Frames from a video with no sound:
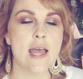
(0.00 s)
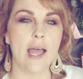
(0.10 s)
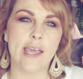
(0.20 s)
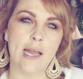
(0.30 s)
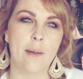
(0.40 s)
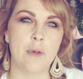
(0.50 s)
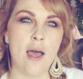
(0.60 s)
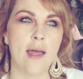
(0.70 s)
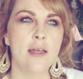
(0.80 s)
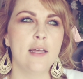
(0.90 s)
again, I'm
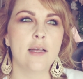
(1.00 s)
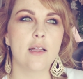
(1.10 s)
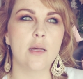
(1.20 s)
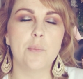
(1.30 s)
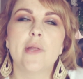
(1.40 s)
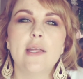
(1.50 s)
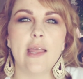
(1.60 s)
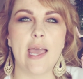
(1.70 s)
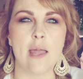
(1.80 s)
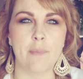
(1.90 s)
not
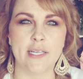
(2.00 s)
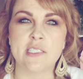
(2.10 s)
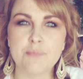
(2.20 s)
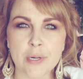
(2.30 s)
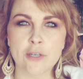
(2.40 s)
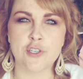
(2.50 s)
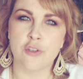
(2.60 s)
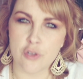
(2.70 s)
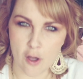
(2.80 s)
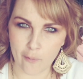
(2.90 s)
completely in my spiritual
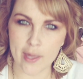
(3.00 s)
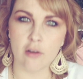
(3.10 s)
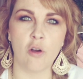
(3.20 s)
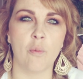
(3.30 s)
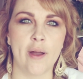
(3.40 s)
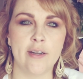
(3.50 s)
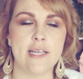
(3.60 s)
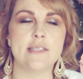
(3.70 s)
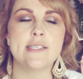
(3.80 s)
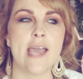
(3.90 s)
knowing or
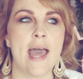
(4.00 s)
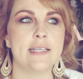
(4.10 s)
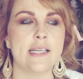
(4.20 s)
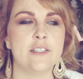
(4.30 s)
awareness yet.